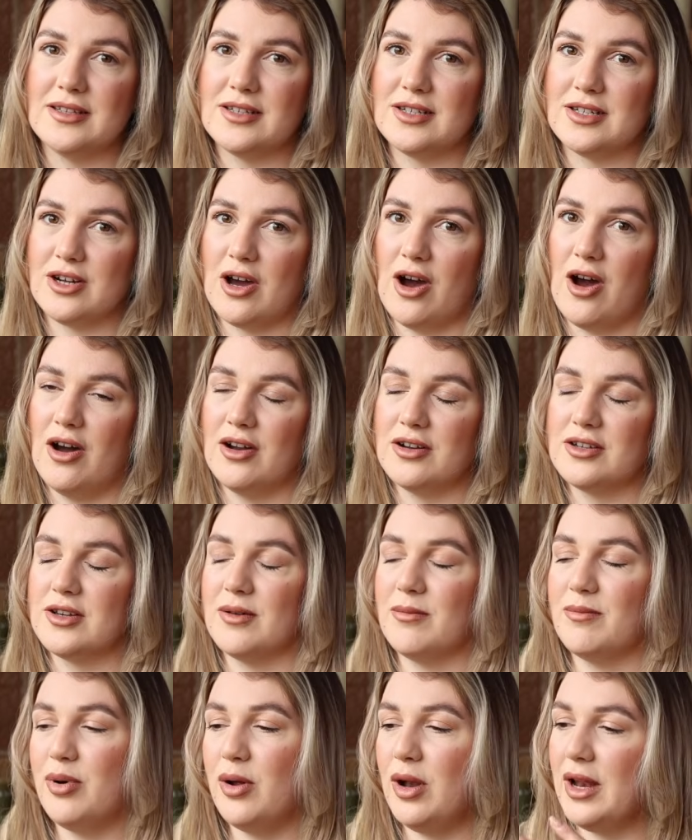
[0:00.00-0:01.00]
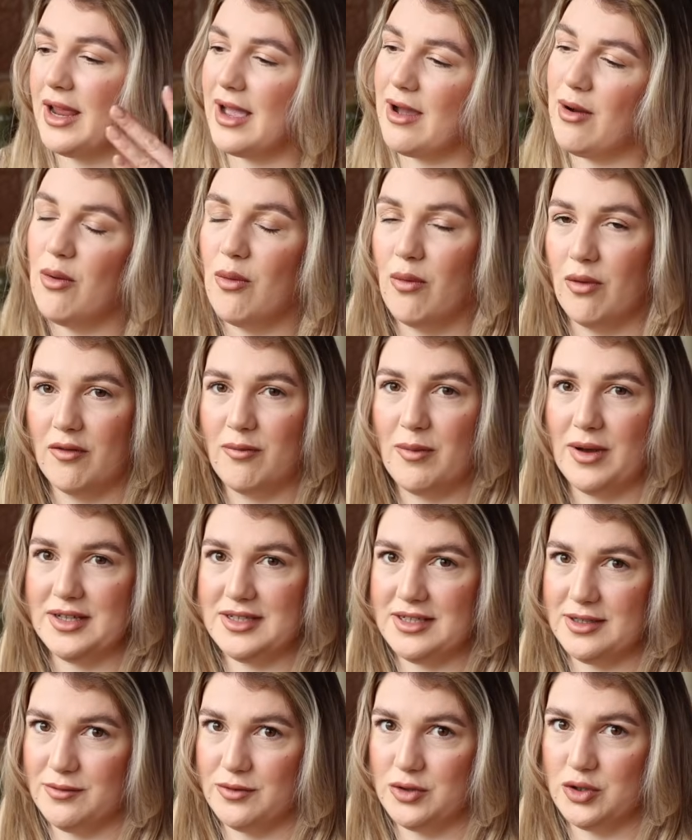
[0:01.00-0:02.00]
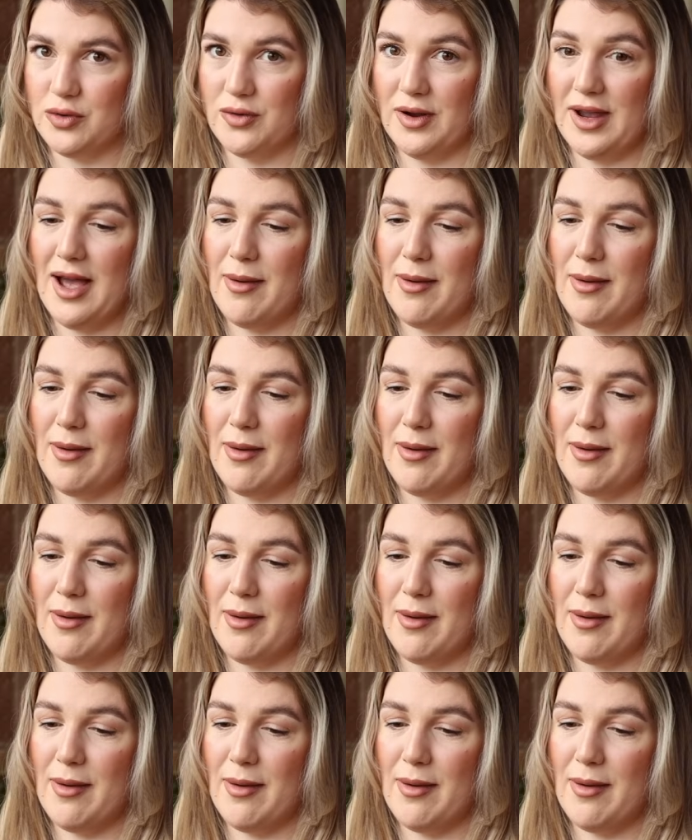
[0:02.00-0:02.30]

to start pulling out all of my silver jewellery.